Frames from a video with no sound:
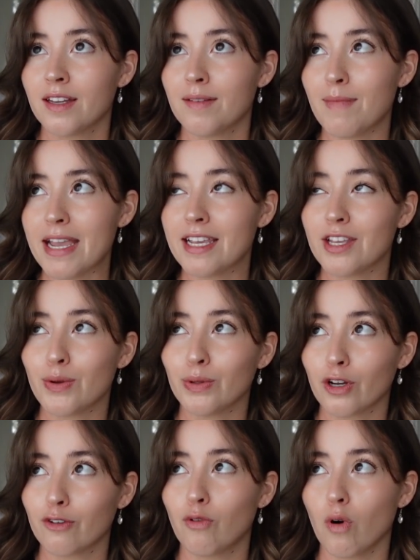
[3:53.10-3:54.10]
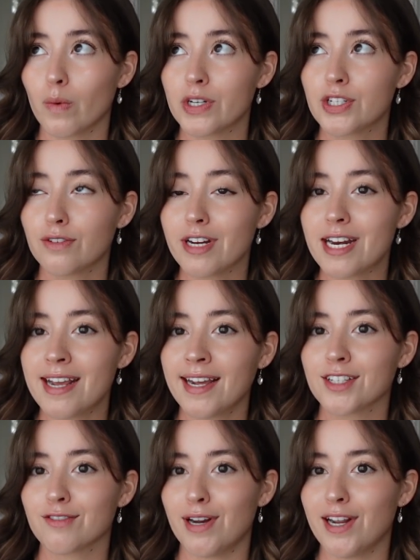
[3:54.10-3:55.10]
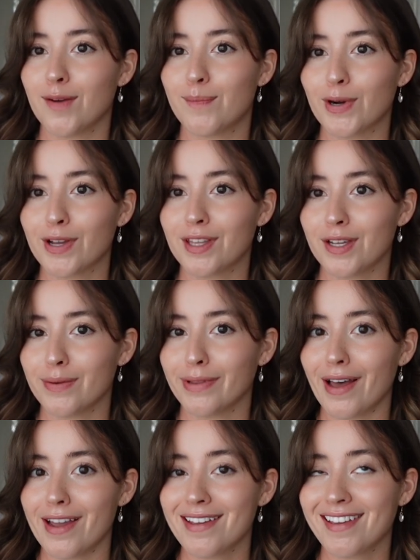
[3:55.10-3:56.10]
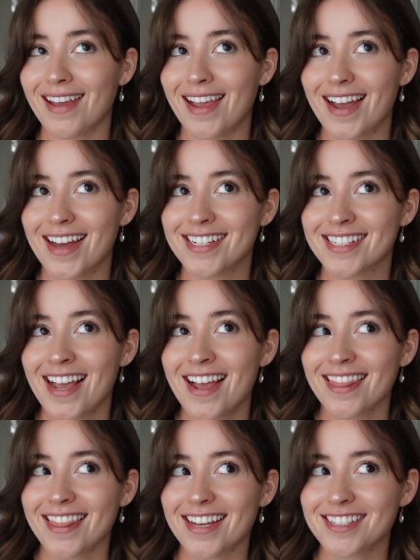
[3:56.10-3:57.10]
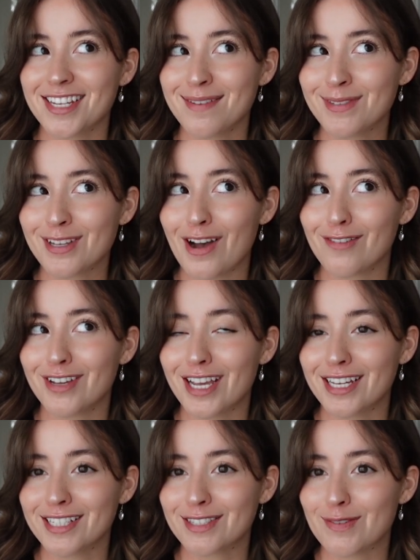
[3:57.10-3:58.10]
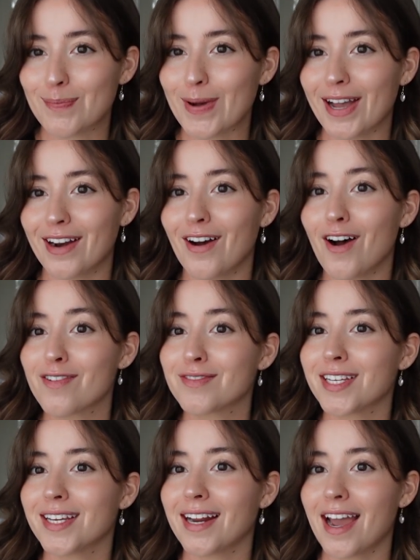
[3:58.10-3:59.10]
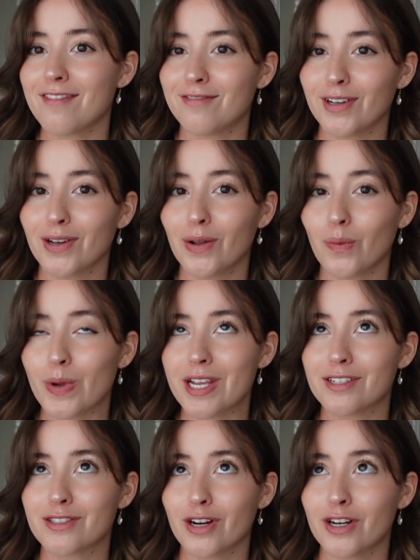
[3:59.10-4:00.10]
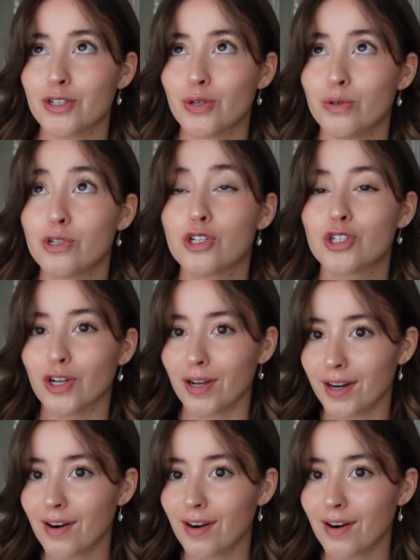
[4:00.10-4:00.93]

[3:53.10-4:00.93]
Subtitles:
making you look forward to reading is reading a book that you like. And that seems obvious, but often I feel we start to should